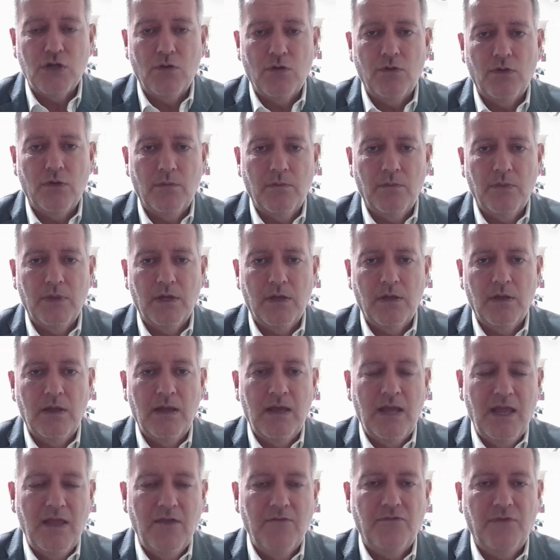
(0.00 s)
them that,
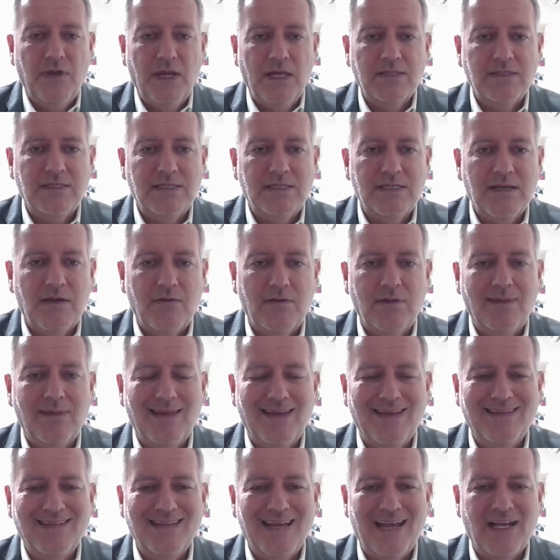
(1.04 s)
if necessary, the
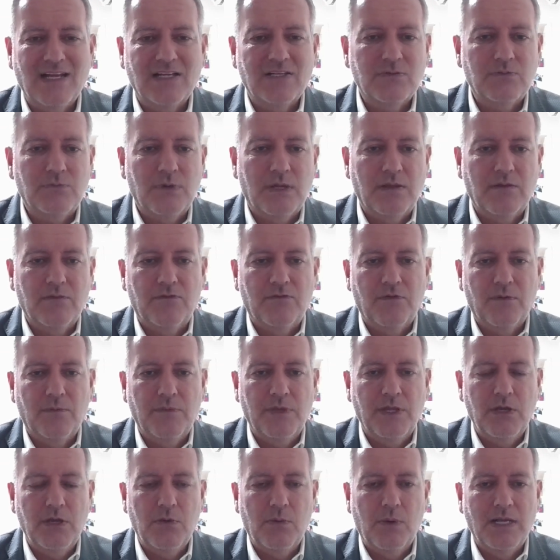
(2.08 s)
attacks, whether from the
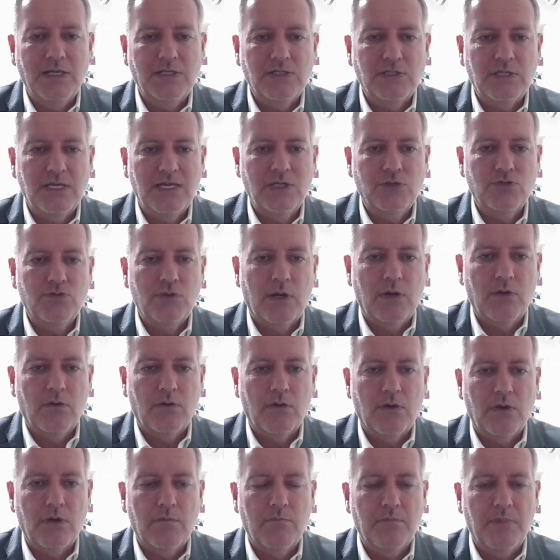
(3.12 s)
US, Israel, or a
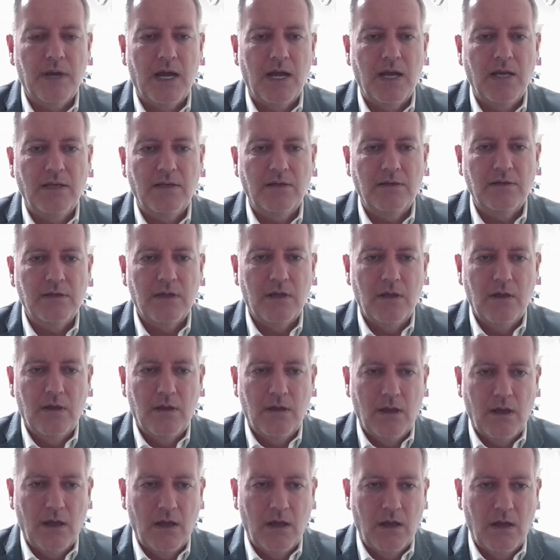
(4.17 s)
combined
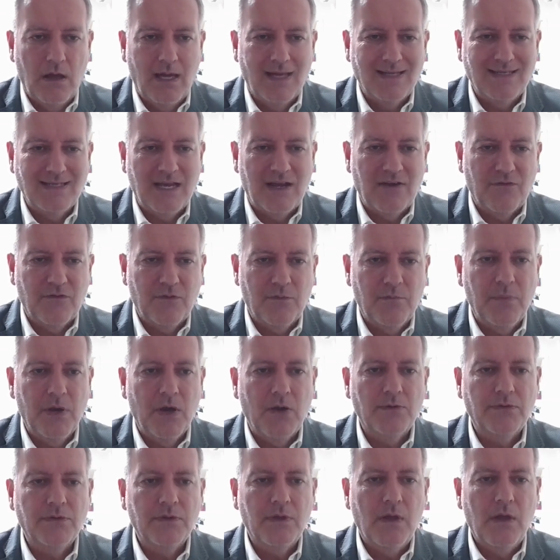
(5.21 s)
attack from
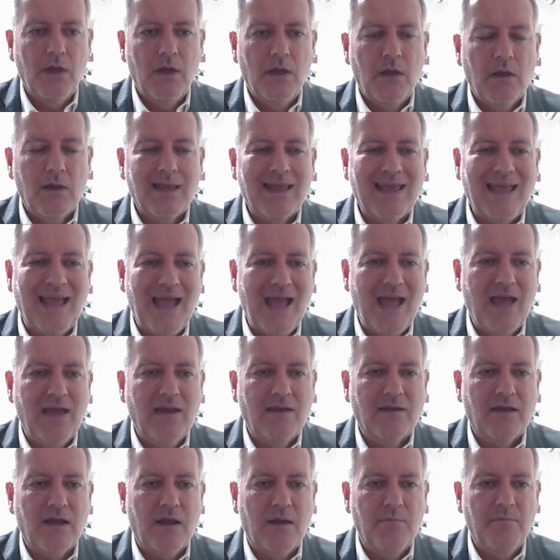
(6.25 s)
both, can
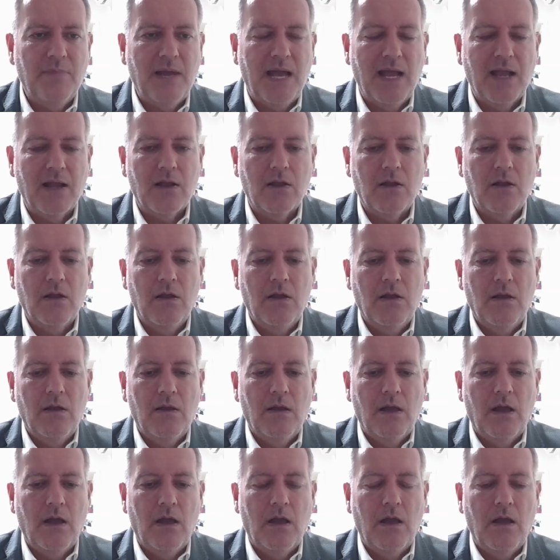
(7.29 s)
come back.
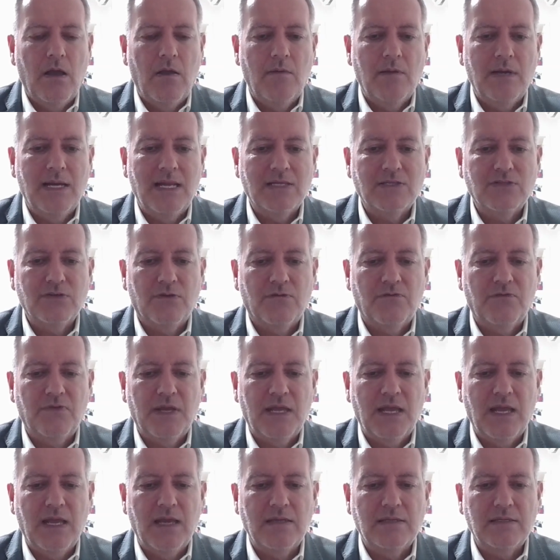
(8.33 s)
And let's not
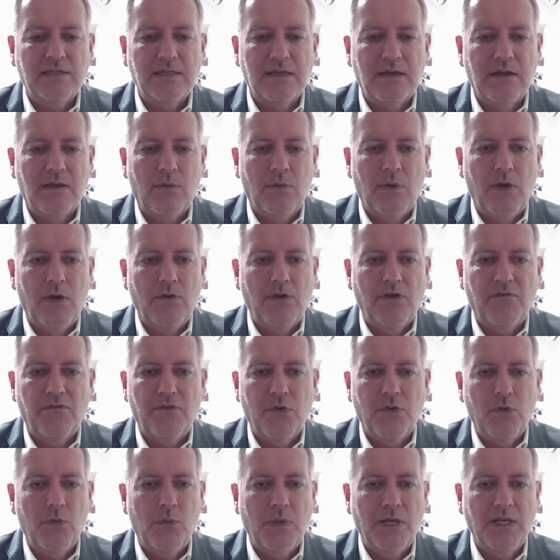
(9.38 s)
forget, we're only a
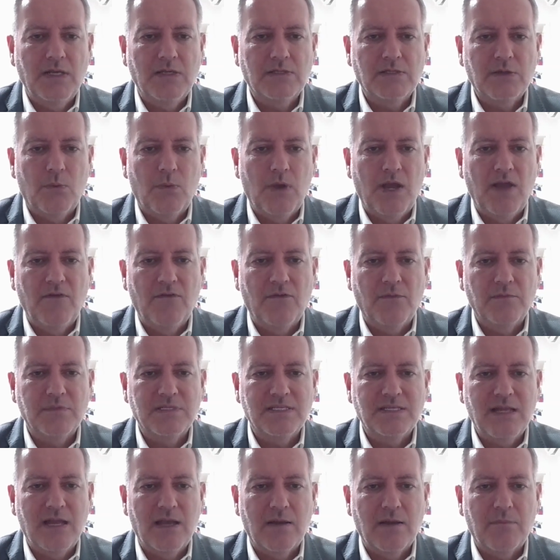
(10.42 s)
few weeks away from
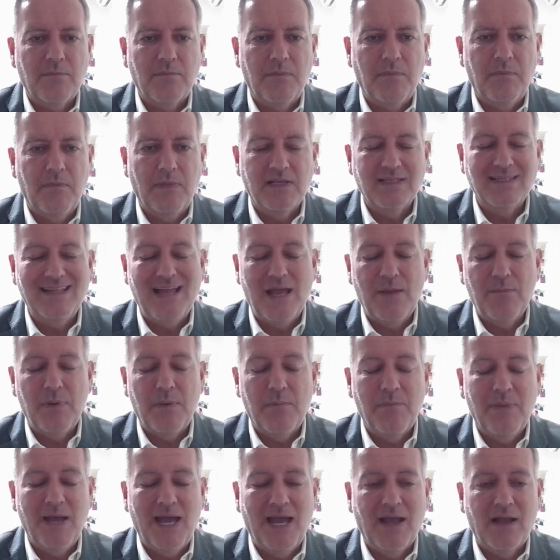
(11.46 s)

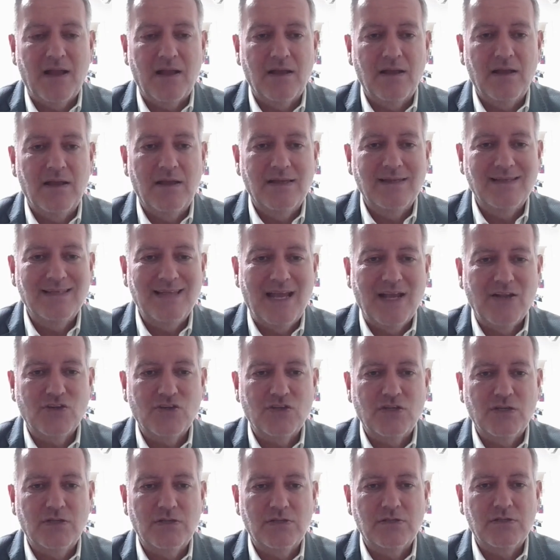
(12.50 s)
snap-back
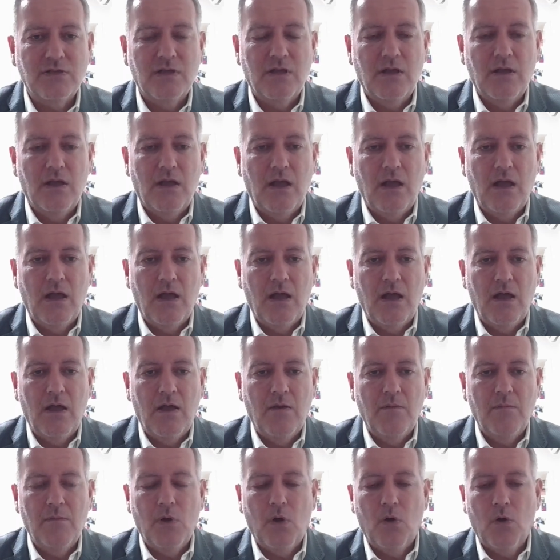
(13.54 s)
sanctions.
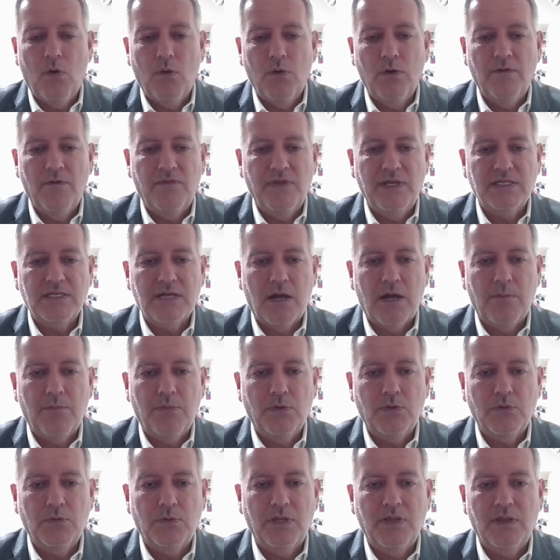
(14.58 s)
All of this
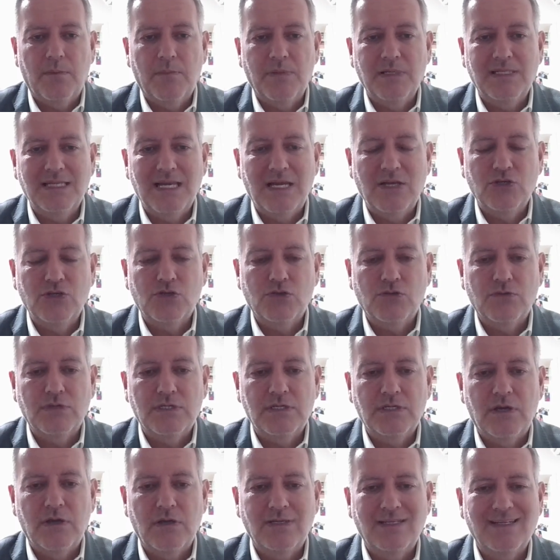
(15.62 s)
coupled with a potential
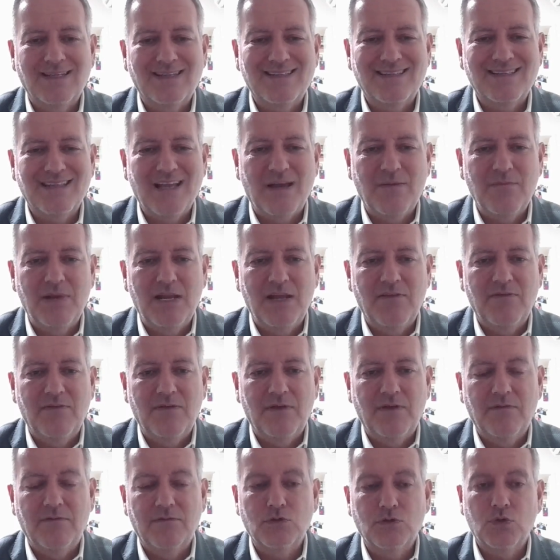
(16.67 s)
return to some
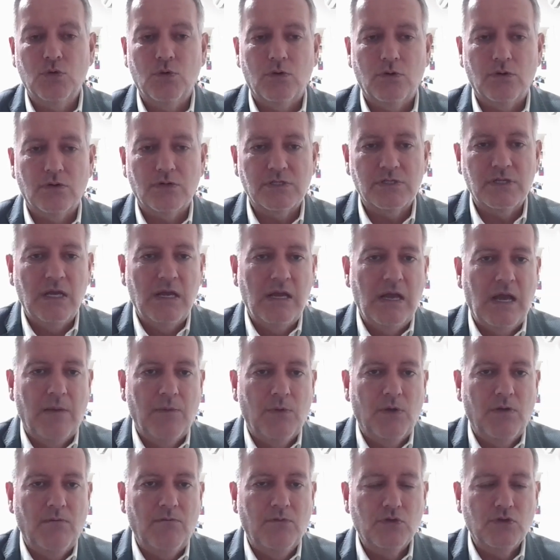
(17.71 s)
level of talks. I'm
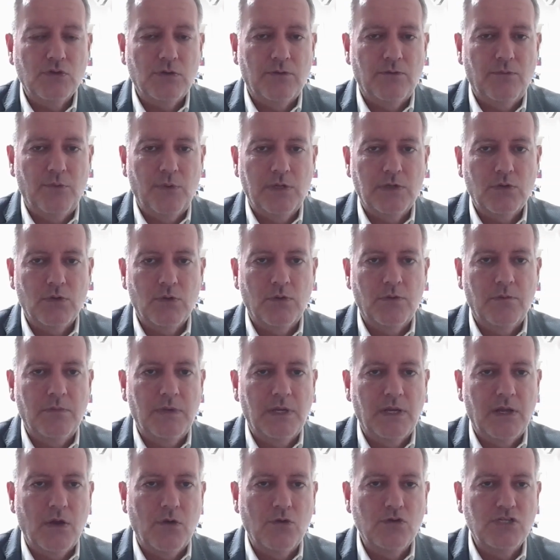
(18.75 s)
not even sure if we'd call them
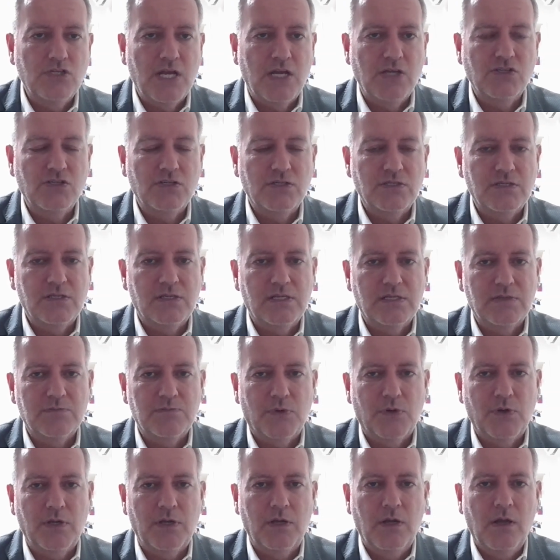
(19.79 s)
negotiations at this
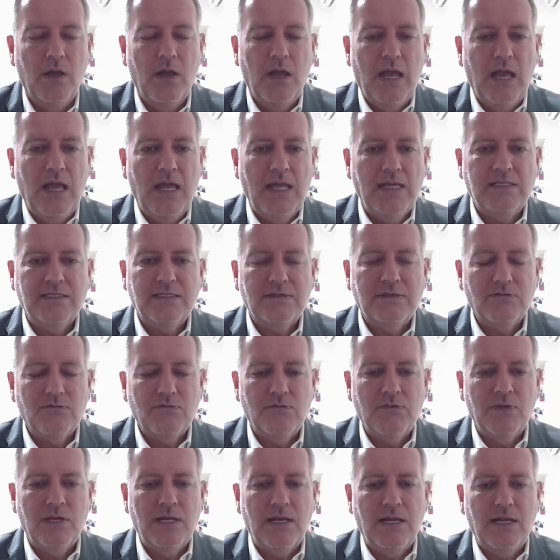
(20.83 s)
point. It's
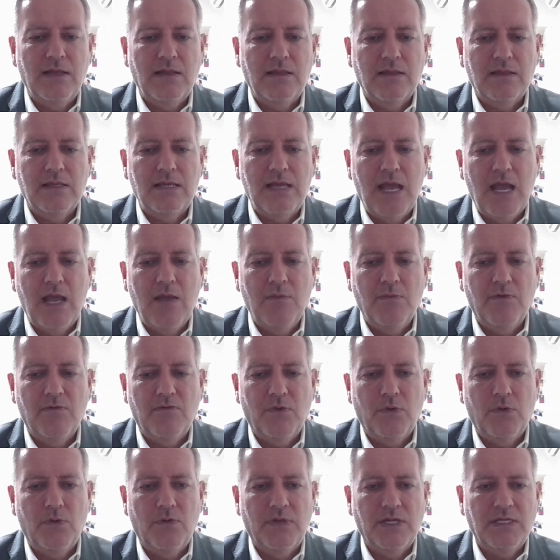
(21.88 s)
really the aim of
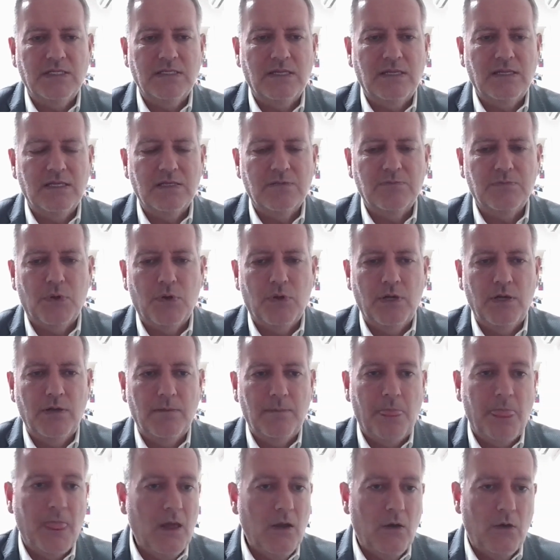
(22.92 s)
all this at this point,
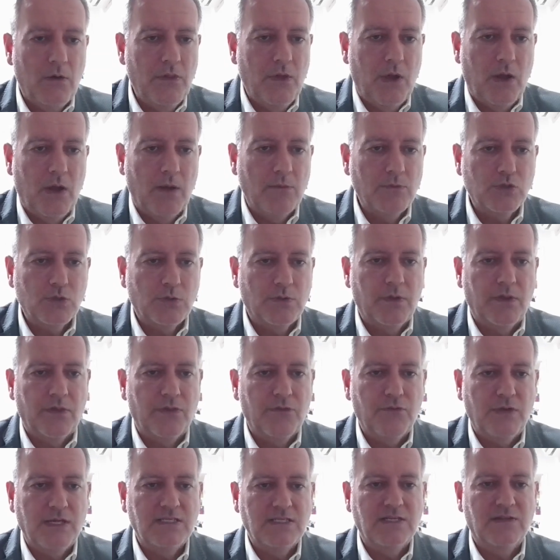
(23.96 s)
although I'm sure the
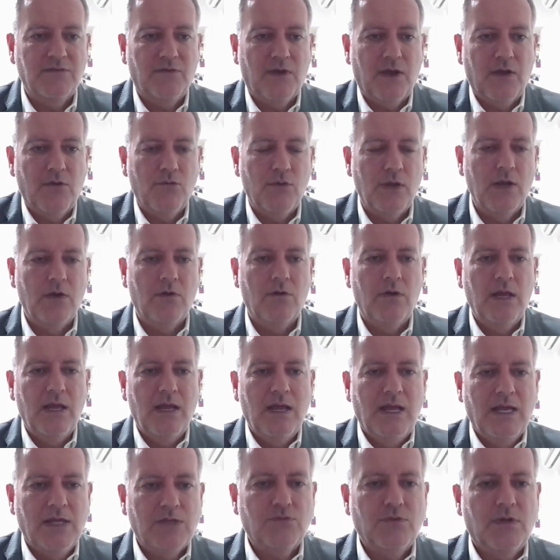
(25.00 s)
threat is very real,
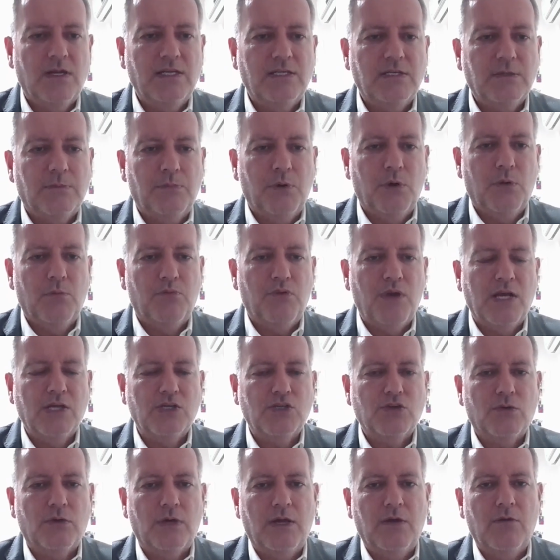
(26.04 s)
is really to put
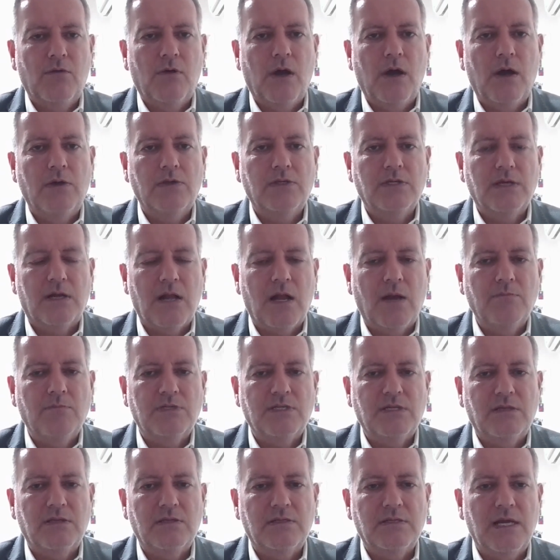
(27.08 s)
pressure on Iran to come to
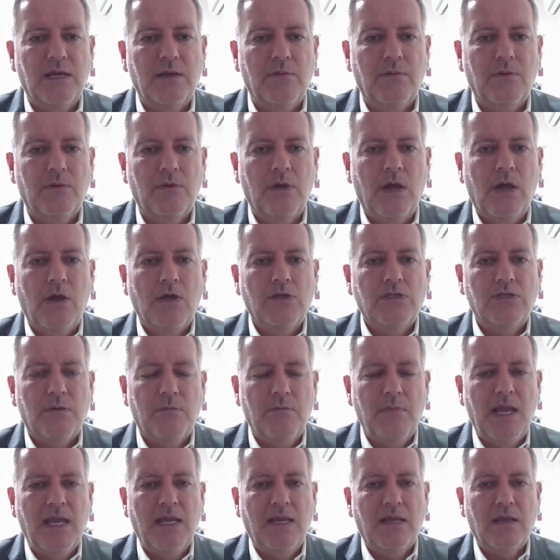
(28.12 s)
the table, to
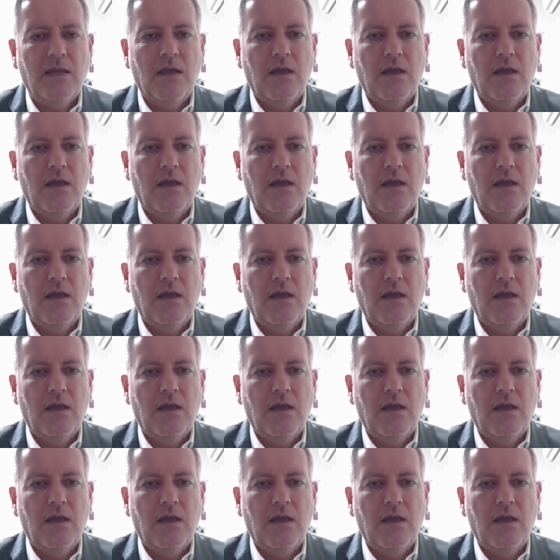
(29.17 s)
make